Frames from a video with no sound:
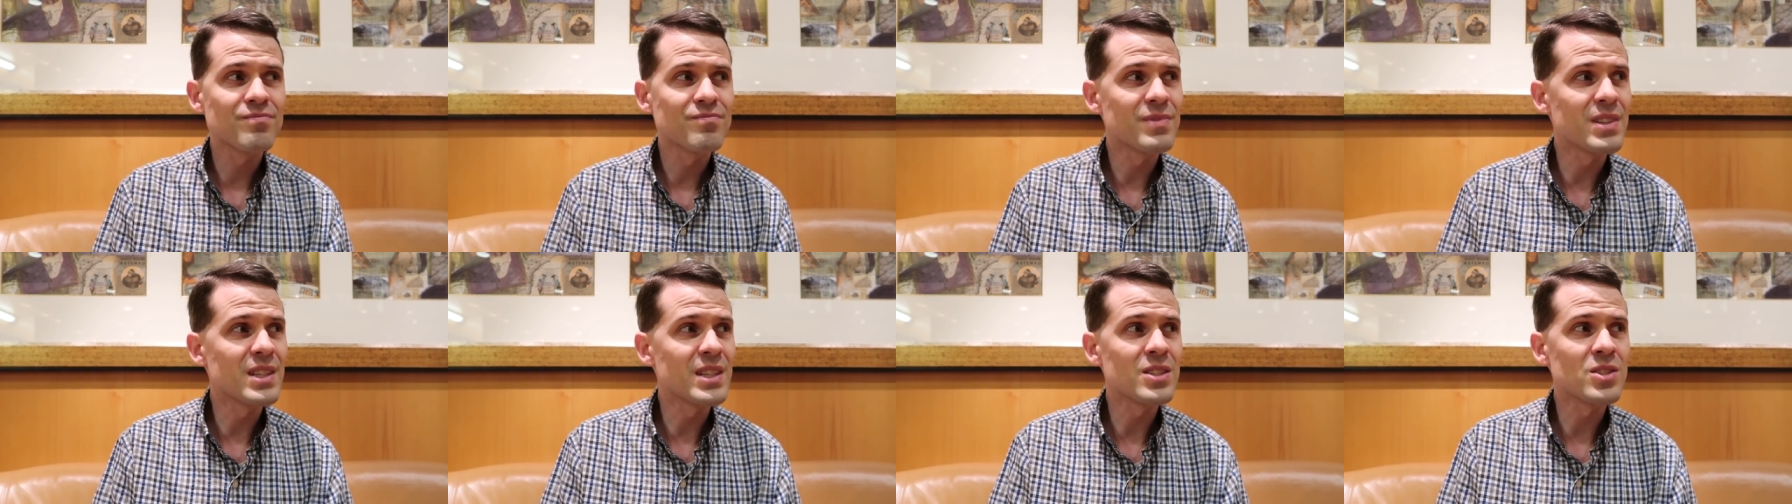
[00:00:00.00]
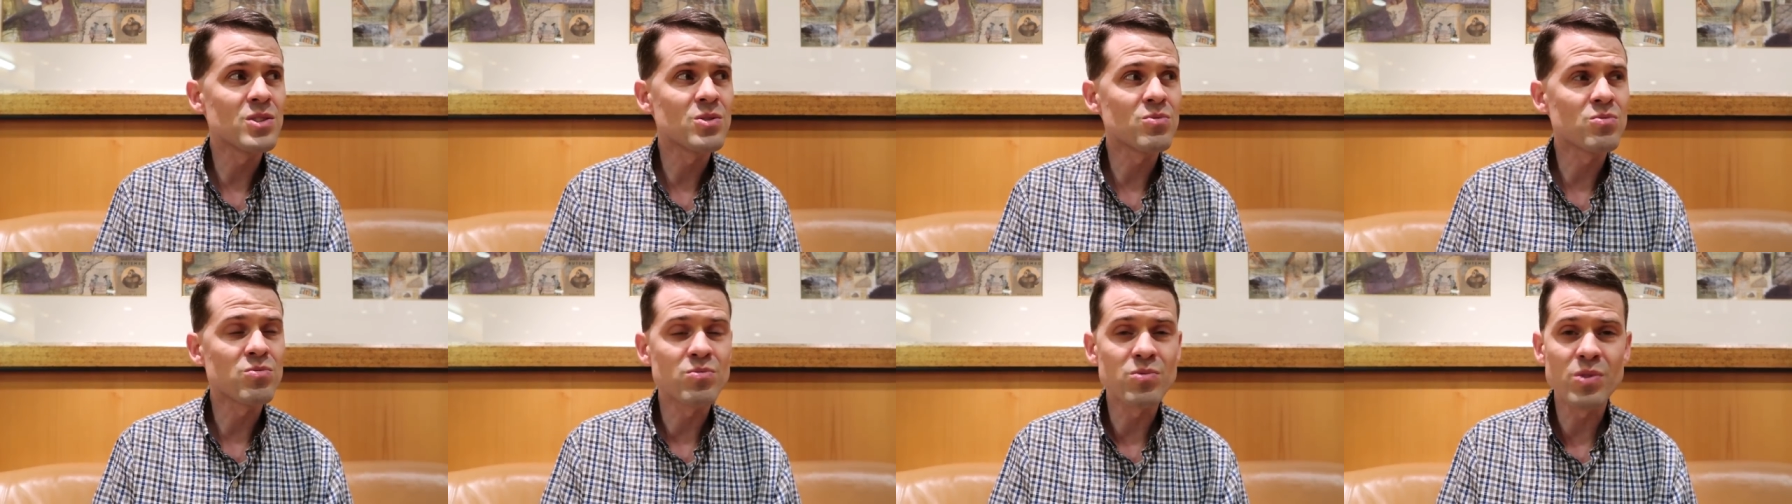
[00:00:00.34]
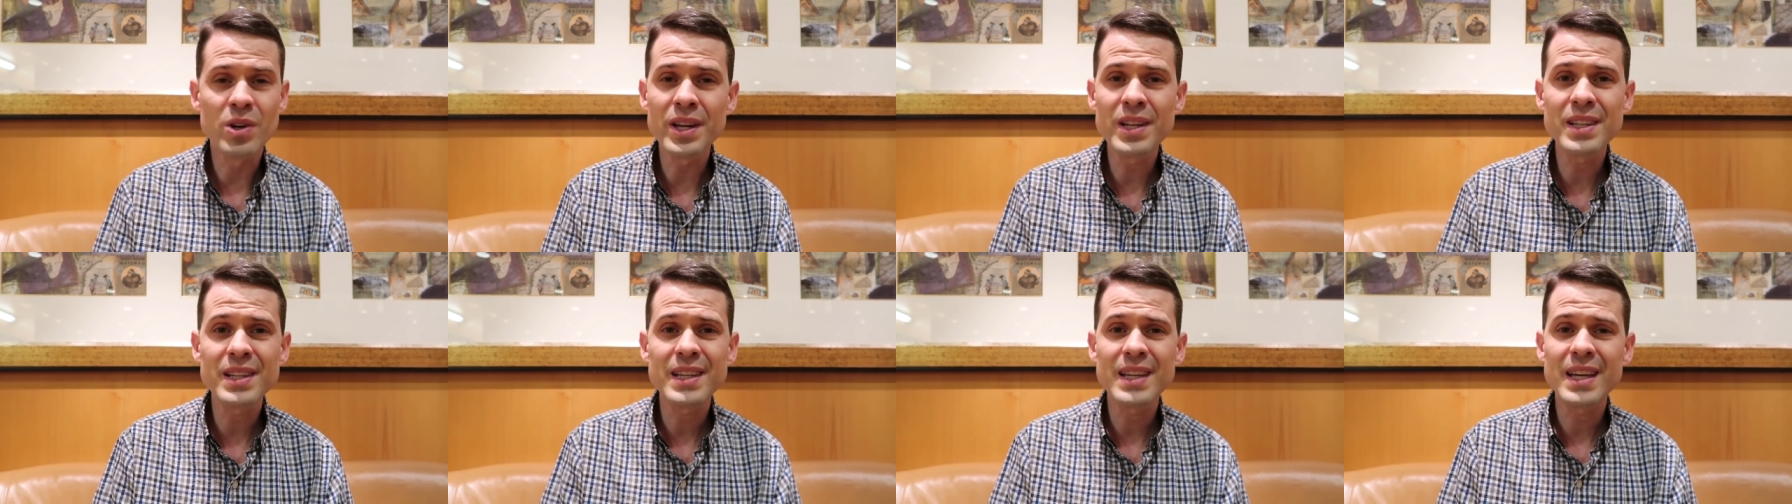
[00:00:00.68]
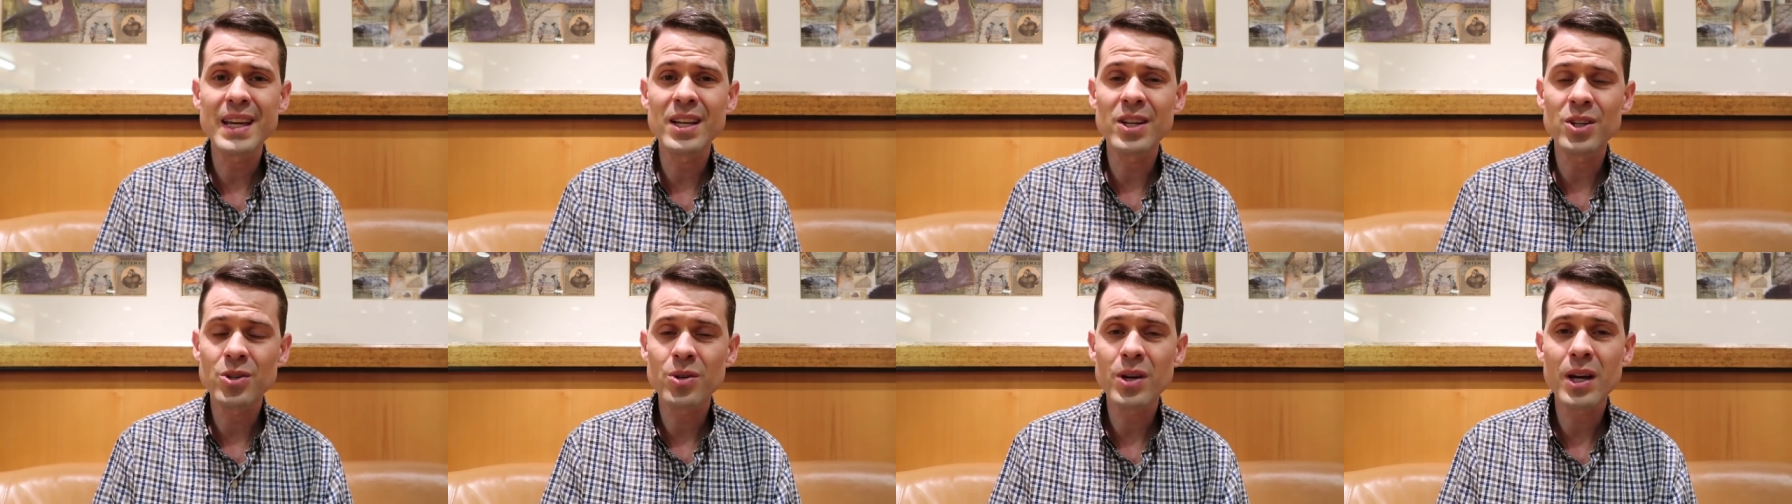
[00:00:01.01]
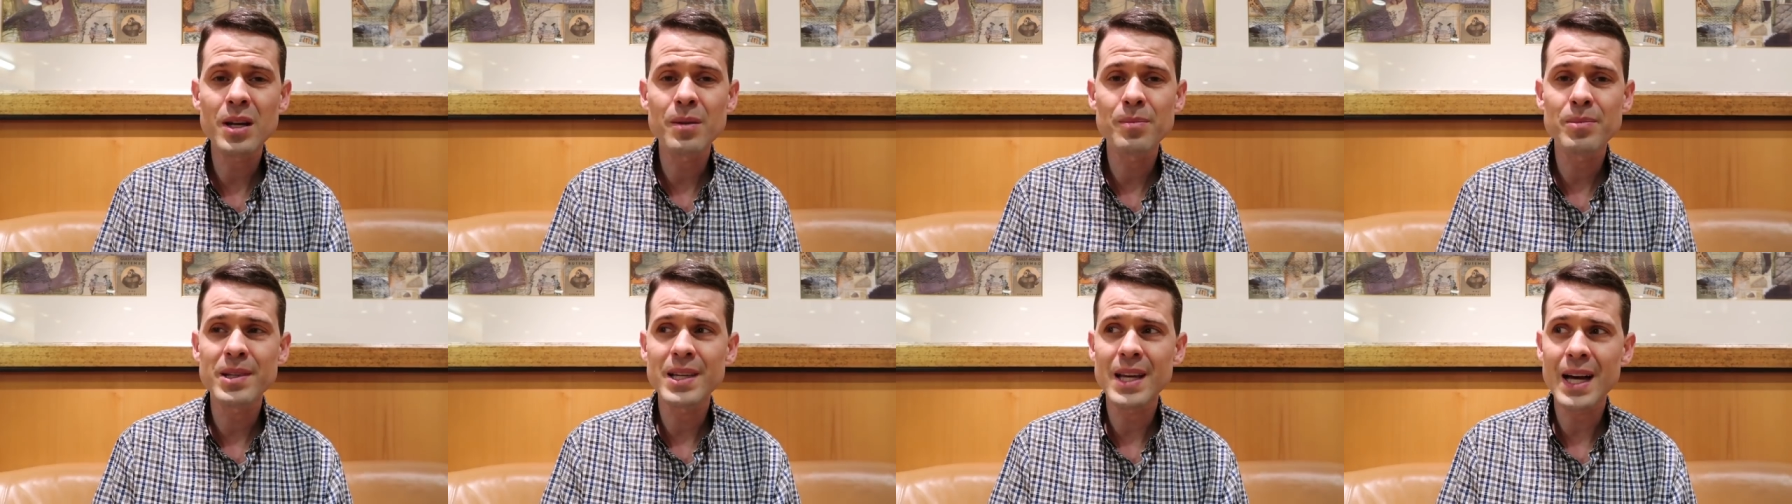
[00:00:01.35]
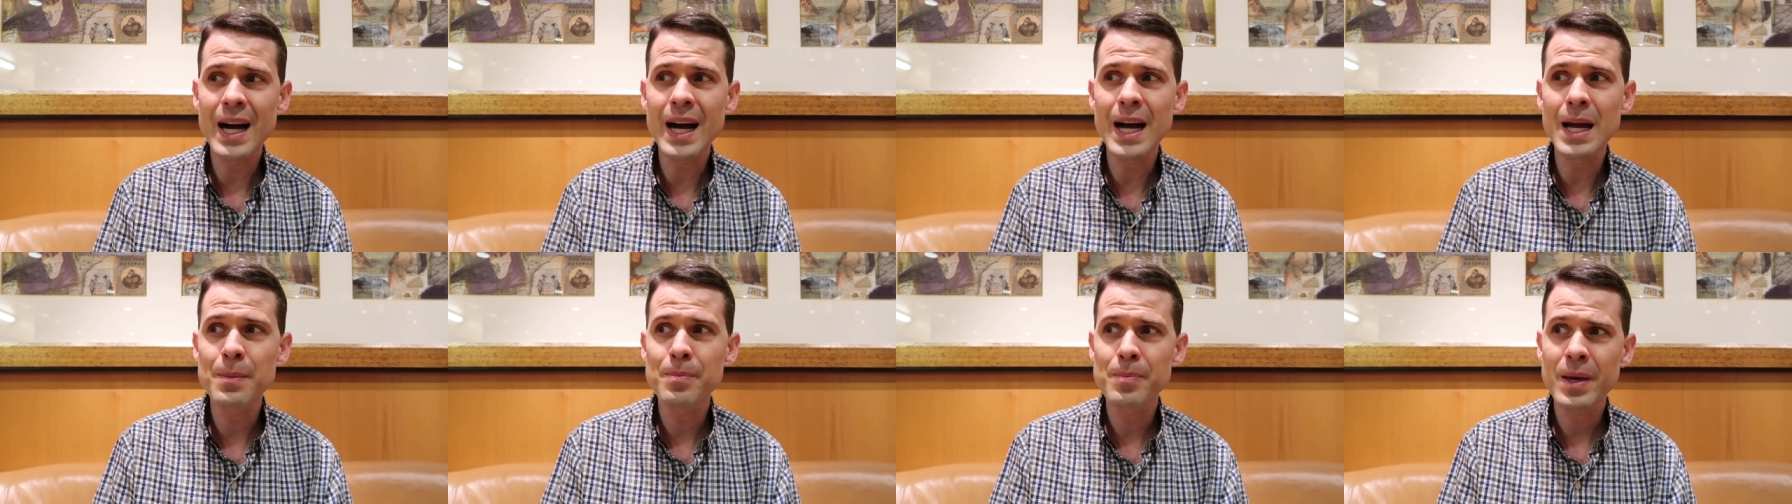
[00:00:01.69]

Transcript: these really incredibly high